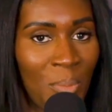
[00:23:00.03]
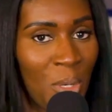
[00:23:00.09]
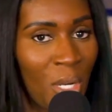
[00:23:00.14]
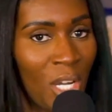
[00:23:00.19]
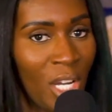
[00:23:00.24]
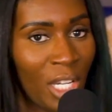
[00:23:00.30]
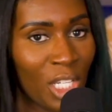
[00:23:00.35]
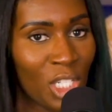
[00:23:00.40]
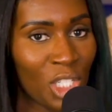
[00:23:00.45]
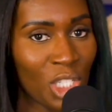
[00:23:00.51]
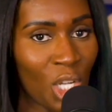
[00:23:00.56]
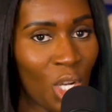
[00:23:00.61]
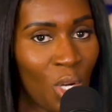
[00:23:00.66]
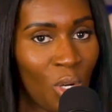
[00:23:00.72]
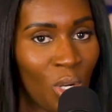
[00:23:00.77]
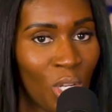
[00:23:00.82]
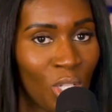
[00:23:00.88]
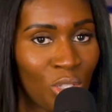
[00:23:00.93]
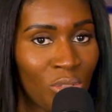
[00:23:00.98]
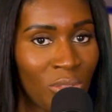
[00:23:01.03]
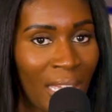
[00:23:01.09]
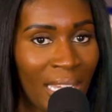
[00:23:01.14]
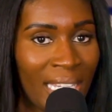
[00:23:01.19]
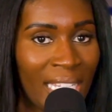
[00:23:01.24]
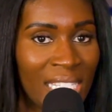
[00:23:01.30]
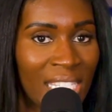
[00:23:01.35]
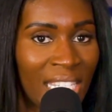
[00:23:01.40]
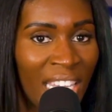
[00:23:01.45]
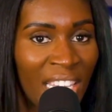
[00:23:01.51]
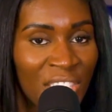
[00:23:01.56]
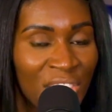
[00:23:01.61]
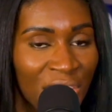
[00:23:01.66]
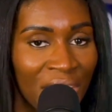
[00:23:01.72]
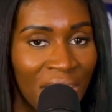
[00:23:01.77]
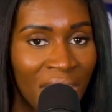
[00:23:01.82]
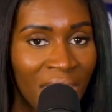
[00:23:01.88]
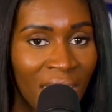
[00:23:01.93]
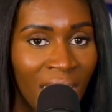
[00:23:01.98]
from a cooking show because you like his
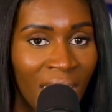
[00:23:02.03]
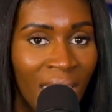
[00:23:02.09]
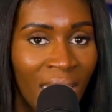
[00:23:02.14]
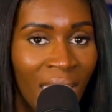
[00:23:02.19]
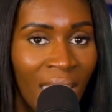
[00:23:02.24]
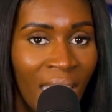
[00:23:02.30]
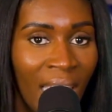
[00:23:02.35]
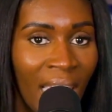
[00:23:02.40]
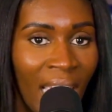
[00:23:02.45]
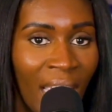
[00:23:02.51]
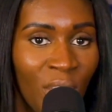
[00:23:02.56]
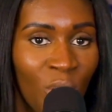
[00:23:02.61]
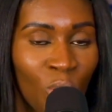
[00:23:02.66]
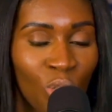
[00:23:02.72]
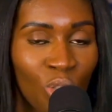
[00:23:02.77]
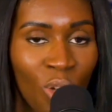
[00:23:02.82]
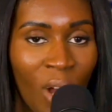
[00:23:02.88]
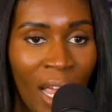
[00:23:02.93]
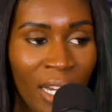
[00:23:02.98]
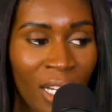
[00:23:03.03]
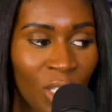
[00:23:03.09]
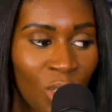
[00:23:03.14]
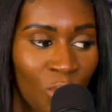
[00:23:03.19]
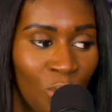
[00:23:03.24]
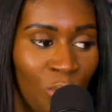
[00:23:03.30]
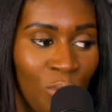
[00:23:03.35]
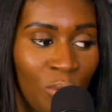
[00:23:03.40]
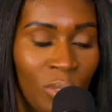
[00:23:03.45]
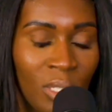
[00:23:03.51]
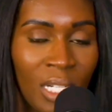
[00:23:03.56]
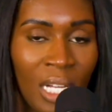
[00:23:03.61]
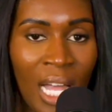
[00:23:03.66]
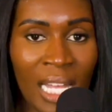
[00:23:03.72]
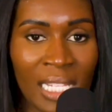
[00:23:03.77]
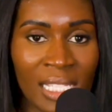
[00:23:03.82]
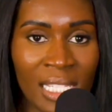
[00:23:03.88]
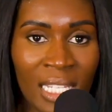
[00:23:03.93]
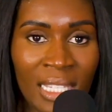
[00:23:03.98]
kitchen and you trying to do
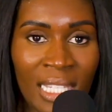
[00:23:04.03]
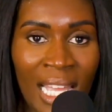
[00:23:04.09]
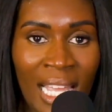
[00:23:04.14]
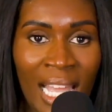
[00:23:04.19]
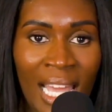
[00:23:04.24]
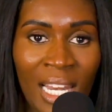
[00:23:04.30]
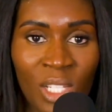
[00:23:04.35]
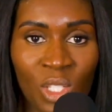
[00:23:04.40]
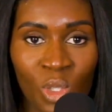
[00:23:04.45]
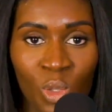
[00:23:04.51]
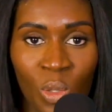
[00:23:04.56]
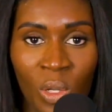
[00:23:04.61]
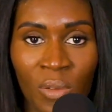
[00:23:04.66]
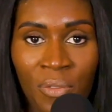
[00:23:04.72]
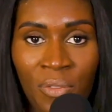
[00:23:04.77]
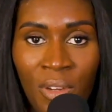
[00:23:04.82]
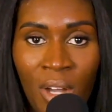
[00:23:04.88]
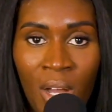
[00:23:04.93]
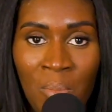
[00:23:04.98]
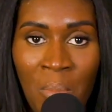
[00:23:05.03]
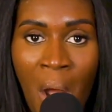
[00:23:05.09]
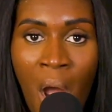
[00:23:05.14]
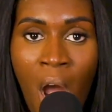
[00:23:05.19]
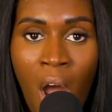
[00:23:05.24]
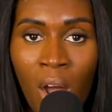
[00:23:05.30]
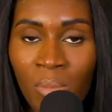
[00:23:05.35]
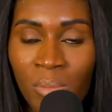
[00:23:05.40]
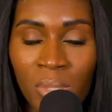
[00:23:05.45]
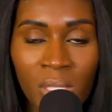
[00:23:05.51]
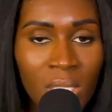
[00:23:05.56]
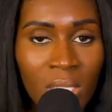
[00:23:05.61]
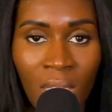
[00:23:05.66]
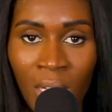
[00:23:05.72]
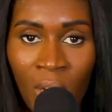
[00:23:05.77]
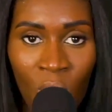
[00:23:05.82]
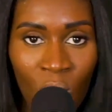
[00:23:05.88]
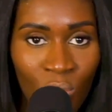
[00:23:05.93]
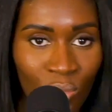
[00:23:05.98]
content that got to do with a mom's.
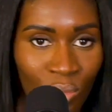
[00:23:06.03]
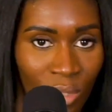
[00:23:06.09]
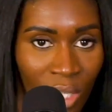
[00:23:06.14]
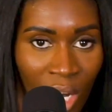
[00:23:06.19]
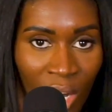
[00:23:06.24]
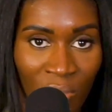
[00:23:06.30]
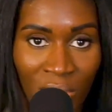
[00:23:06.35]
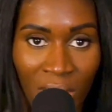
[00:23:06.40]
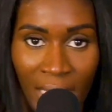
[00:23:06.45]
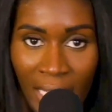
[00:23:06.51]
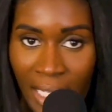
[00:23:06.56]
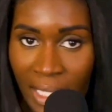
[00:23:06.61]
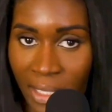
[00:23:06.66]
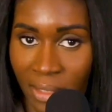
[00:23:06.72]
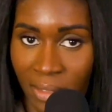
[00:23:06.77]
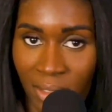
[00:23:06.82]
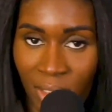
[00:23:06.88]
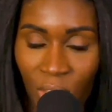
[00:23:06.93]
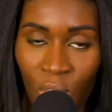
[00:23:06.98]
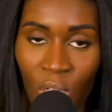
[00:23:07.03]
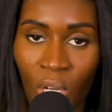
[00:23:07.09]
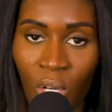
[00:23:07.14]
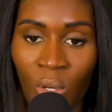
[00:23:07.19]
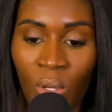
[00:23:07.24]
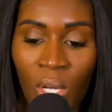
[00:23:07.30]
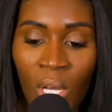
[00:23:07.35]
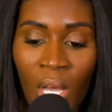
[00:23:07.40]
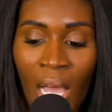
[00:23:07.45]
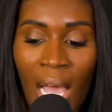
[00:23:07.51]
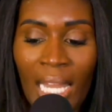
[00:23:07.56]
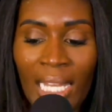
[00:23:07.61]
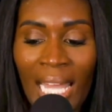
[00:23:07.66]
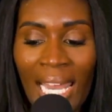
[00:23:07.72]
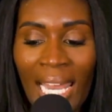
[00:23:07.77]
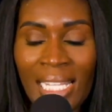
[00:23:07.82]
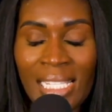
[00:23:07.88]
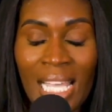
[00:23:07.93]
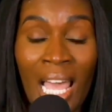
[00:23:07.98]
It don't correlate,
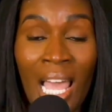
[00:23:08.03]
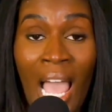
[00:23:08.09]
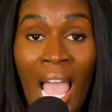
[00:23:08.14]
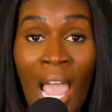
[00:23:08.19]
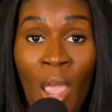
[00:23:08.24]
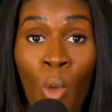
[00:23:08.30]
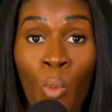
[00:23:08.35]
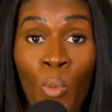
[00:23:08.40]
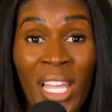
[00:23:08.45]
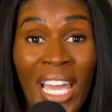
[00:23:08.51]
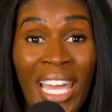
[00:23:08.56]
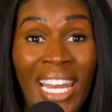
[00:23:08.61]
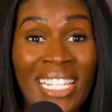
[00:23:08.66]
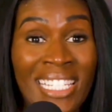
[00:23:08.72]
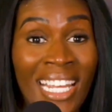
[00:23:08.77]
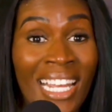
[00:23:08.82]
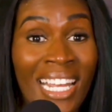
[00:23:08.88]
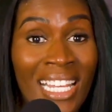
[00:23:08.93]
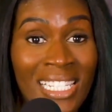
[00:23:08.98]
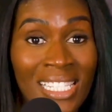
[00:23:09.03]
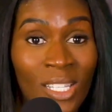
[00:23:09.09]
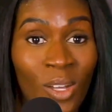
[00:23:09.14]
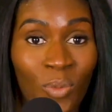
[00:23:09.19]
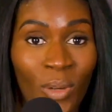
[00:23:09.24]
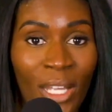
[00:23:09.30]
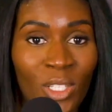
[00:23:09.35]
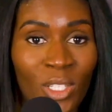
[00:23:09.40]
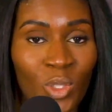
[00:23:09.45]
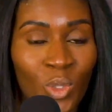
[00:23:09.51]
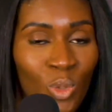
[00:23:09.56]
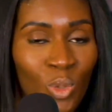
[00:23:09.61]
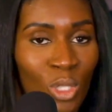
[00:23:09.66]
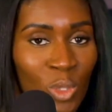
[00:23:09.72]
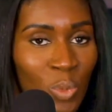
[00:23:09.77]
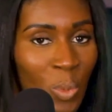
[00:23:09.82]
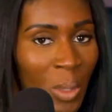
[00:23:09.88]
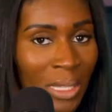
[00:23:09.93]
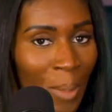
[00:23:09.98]
and we got to check ourselves. Do you
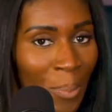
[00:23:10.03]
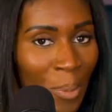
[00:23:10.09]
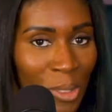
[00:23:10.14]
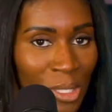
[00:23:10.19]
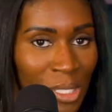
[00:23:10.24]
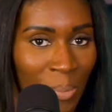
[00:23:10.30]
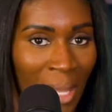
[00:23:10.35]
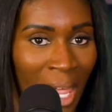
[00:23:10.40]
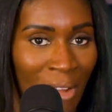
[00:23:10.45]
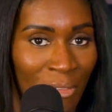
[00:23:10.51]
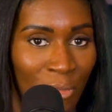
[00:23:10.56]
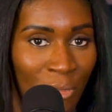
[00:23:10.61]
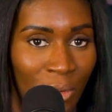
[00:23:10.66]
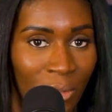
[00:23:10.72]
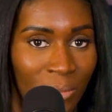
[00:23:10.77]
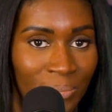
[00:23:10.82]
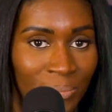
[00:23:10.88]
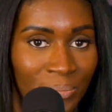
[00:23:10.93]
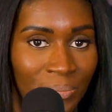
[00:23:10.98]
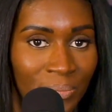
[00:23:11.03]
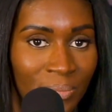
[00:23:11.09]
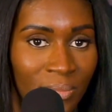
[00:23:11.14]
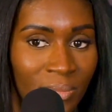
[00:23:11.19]
just want that person platform?